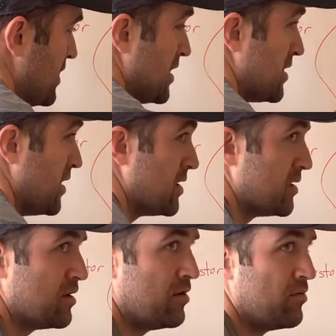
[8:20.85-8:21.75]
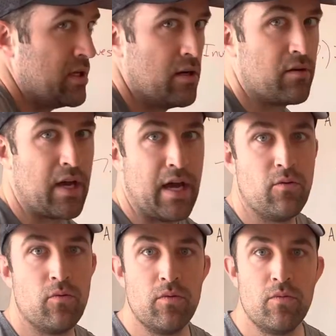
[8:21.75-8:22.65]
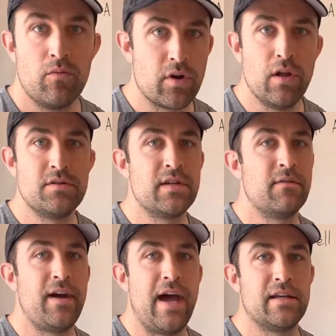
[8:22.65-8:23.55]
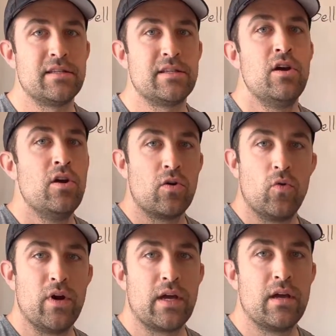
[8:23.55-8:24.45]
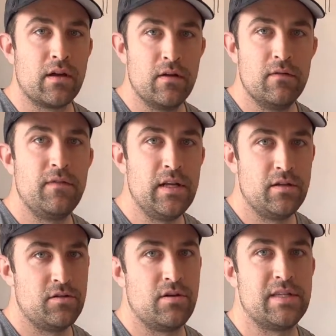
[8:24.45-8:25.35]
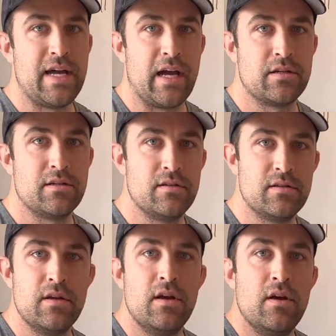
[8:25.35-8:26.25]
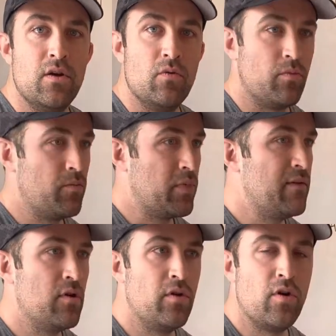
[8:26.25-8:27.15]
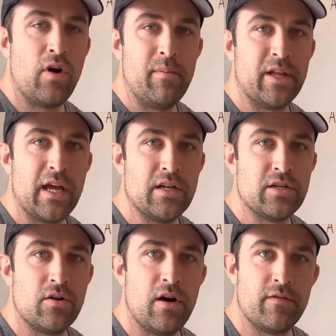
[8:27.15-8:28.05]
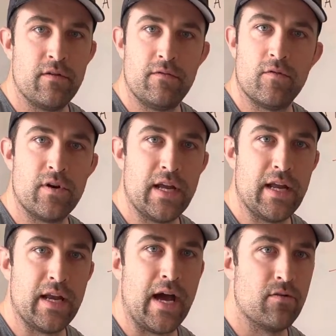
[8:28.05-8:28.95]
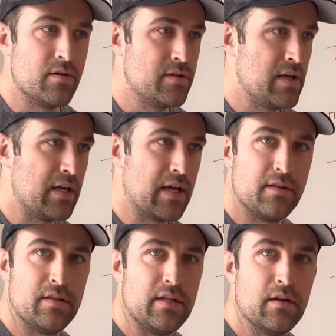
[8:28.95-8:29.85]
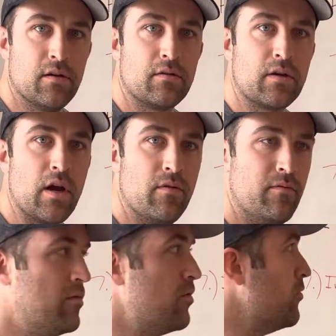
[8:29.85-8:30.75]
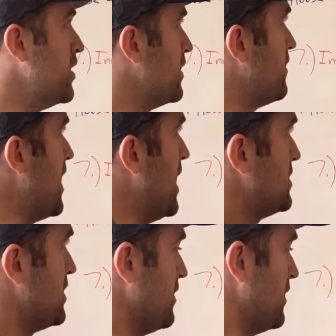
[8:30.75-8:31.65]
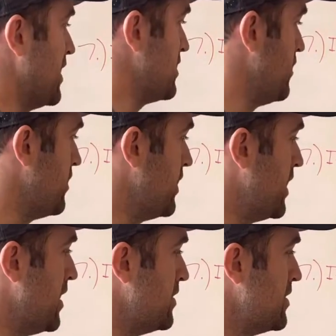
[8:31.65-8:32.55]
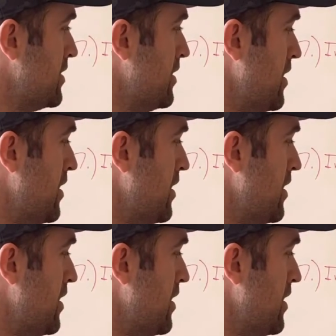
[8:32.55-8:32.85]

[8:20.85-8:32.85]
That's us. That's all we do. Okay. We're closing fast, quick, convenient transactions. Give you a no obligation offer in 48 hours and get the deal going really fast in less than 30 days.